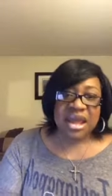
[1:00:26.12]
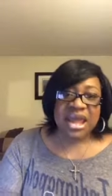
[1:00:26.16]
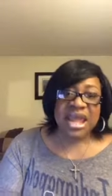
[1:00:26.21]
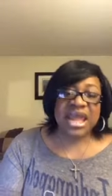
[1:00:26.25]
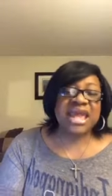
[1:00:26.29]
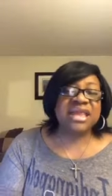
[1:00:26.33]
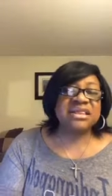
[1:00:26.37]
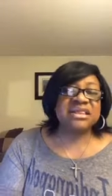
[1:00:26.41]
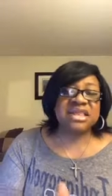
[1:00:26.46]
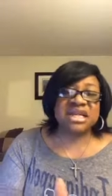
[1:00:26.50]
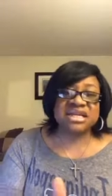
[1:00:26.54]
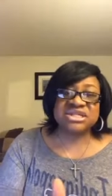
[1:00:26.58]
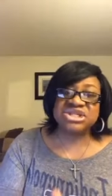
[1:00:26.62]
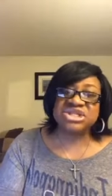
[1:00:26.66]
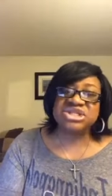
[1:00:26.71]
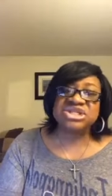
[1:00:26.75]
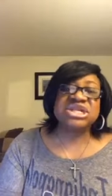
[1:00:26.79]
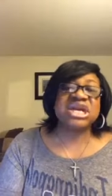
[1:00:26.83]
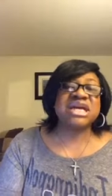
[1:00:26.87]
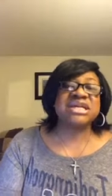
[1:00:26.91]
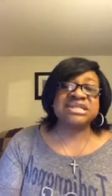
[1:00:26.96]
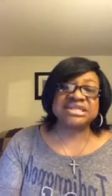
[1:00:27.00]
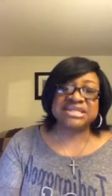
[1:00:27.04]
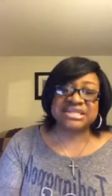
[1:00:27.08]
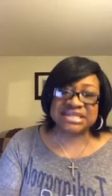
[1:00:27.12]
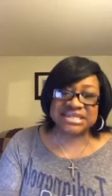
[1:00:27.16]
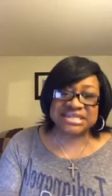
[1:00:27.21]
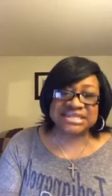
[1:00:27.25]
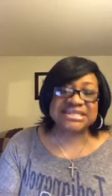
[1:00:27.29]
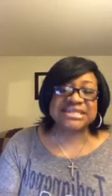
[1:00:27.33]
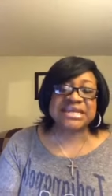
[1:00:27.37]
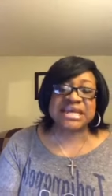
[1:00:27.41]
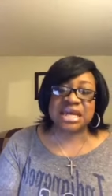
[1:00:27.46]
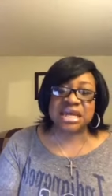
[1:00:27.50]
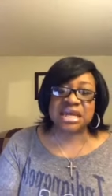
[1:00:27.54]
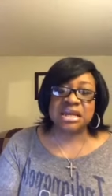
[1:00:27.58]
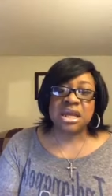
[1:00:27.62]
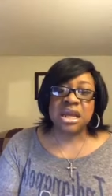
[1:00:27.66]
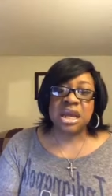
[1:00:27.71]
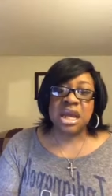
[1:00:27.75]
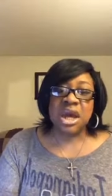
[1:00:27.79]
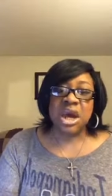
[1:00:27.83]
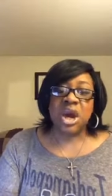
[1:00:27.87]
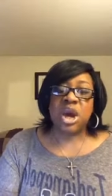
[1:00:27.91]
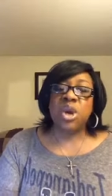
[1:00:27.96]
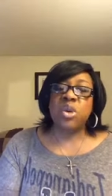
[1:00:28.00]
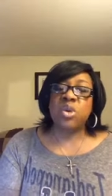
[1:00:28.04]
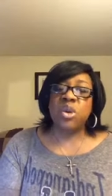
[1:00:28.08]
in this justice seat
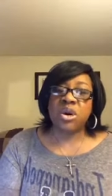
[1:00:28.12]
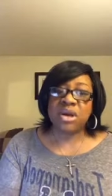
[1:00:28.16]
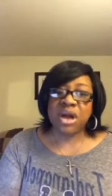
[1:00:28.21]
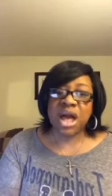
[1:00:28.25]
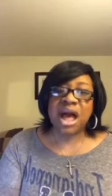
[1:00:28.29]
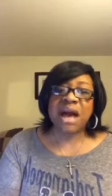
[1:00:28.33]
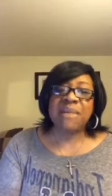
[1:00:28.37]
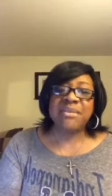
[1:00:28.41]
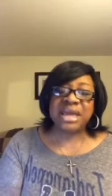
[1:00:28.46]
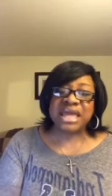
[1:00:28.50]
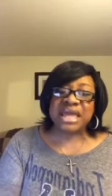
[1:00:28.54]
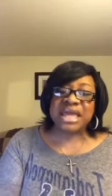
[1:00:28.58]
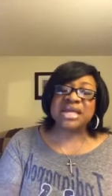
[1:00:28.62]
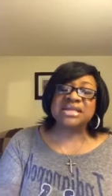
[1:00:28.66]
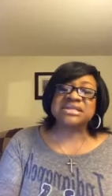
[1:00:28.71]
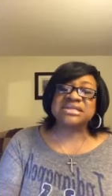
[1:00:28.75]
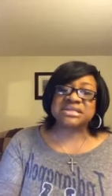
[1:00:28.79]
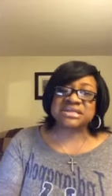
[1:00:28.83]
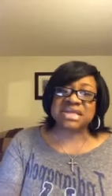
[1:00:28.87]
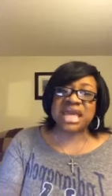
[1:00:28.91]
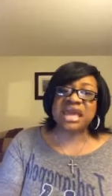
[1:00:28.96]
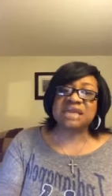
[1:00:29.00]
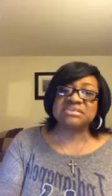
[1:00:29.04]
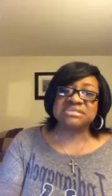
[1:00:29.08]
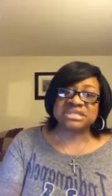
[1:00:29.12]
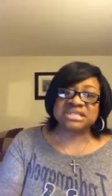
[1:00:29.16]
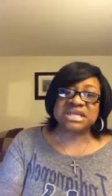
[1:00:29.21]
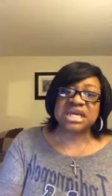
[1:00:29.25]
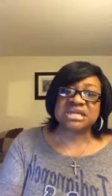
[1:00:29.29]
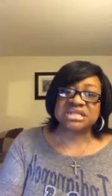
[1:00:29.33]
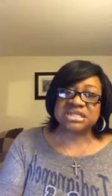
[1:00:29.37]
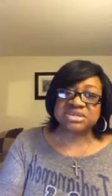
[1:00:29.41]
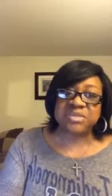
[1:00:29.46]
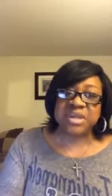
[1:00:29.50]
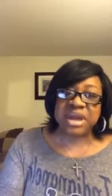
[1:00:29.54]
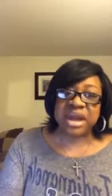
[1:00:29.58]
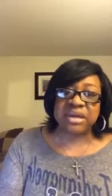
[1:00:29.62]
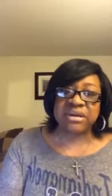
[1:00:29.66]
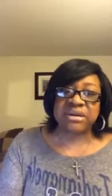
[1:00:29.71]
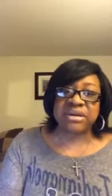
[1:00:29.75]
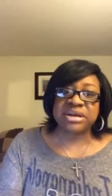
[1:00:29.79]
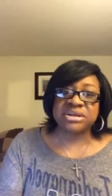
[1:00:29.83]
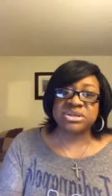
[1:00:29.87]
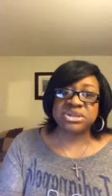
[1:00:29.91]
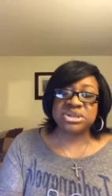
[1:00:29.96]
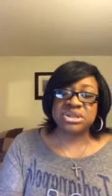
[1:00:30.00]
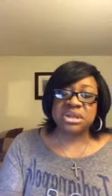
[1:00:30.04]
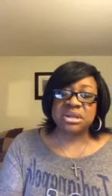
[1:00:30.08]
who will come against same-sex
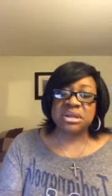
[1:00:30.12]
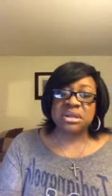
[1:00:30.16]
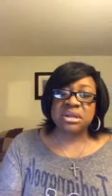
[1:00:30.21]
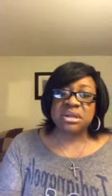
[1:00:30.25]
marriage